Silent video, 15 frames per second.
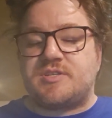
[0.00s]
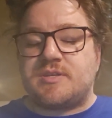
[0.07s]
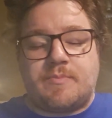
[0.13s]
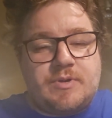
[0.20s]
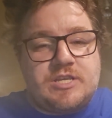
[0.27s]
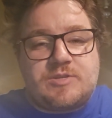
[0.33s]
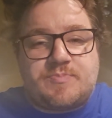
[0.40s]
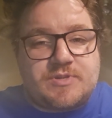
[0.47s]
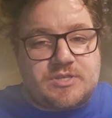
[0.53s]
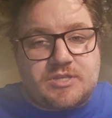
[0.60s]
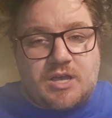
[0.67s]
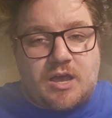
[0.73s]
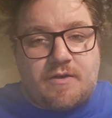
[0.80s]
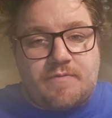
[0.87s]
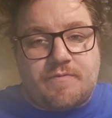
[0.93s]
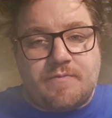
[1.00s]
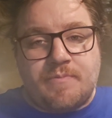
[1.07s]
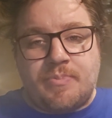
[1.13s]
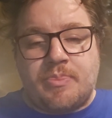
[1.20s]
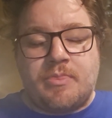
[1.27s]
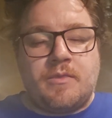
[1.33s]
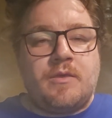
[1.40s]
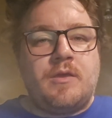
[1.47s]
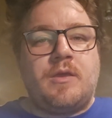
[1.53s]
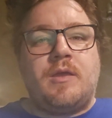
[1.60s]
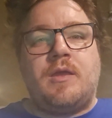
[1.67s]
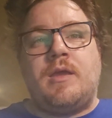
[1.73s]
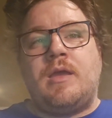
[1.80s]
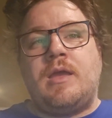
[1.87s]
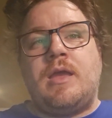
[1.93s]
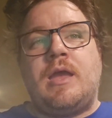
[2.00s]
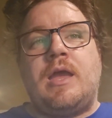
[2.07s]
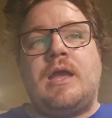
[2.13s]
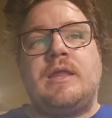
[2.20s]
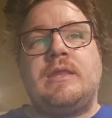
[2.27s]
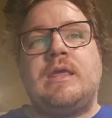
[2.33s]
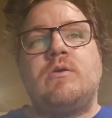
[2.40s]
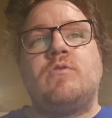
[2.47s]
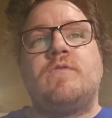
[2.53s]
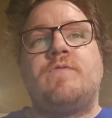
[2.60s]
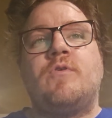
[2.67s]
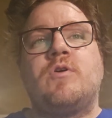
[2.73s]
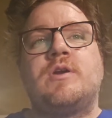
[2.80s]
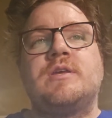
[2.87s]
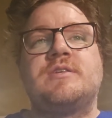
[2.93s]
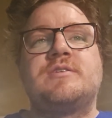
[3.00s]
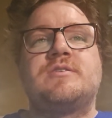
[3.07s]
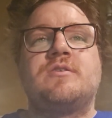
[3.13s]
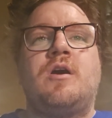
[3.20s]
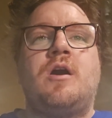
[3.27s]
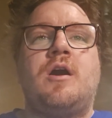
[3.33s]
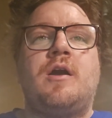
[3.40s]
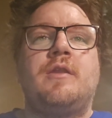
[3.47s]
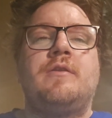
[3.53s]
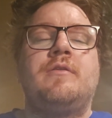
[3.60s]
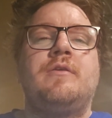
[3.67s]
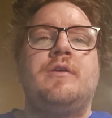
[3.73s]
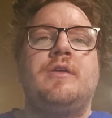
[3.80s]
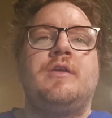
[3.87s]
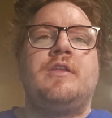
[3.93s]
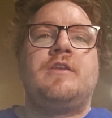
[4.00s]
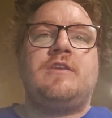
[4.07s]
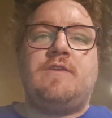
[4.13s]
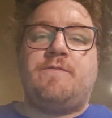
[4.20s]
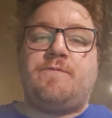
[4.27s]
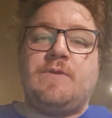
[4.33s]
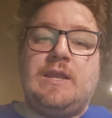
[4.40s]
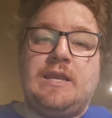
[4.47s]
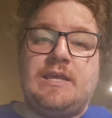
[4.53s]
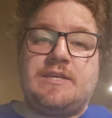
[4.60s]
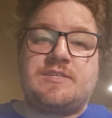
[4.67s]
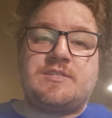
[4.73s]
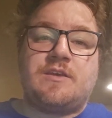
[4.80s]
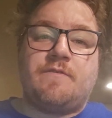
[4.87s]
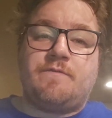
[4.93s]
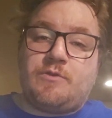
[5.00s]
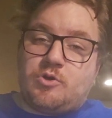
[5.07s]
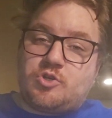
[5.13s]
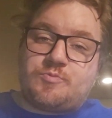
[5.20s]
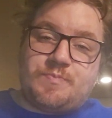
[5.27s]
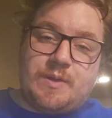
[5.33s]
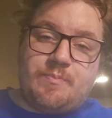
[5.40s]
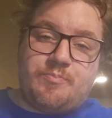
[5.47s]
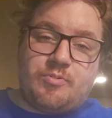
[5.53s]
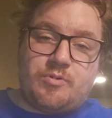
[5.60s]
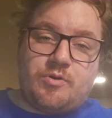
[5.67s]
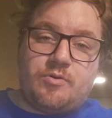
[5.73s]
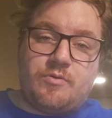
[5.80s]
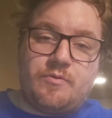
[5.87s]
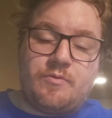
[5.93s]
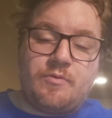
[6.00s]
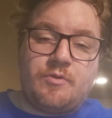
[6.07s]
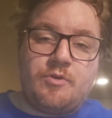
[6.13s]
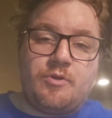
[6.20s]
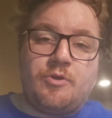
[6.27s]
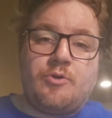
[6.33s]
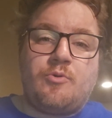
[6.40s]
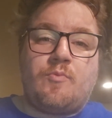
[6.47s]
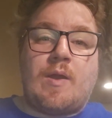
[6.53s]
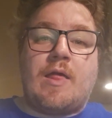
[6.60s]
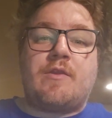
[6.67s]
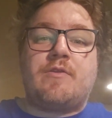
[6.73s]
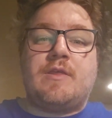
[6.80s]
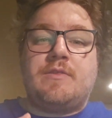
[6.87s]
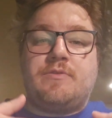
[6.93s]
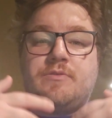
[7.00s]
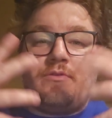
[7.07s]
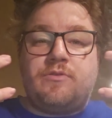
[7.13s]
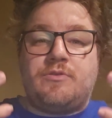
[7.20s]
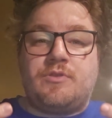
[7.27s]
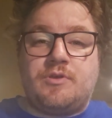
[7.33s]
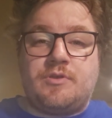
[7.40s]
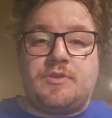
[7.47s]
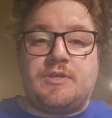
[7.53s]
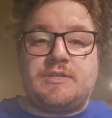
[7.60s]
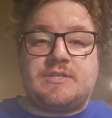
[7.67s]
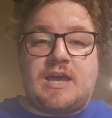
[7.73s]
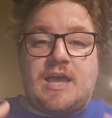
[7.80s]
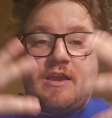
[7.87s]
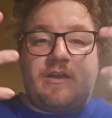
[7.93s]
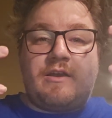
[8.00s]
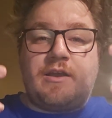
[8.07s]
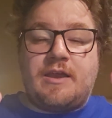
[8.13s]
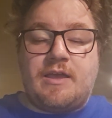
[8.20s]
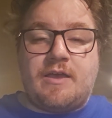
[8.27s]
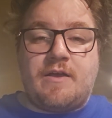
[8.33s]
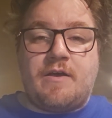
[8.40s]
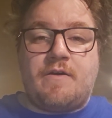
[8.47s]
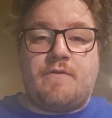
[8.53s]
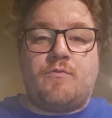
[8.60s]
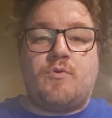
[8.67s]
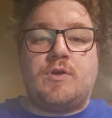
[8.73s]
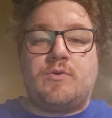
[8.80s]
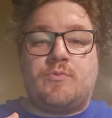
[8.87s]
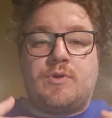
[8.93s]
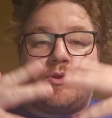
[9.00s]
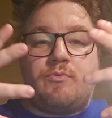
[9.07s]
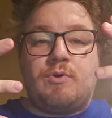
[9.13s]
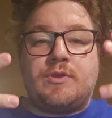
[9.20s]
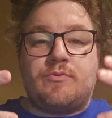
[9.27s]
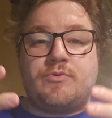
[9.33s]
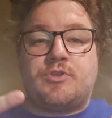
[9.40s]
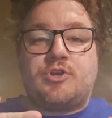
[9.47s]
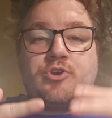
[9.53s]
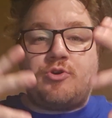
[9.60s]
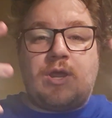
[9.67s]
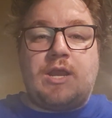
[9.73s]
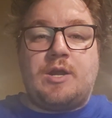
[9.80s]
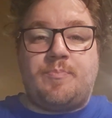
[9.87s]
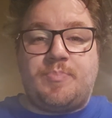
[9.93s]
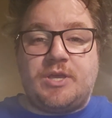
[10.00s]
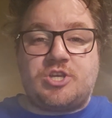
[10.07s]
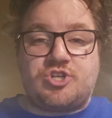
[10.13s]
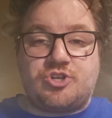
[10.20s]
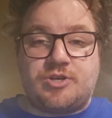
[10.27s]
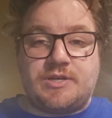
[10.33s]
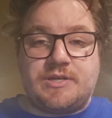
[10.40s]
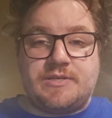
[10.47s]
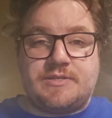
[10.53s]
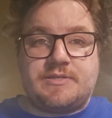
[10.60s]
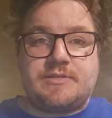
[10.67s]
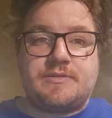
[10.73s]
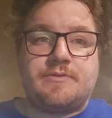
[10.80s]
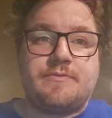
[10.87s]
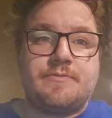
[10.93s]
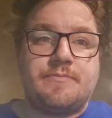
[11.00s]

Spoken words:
Somebody is pissed off, and they will focus on the feelings of those people rather than the entire what the greater picture is.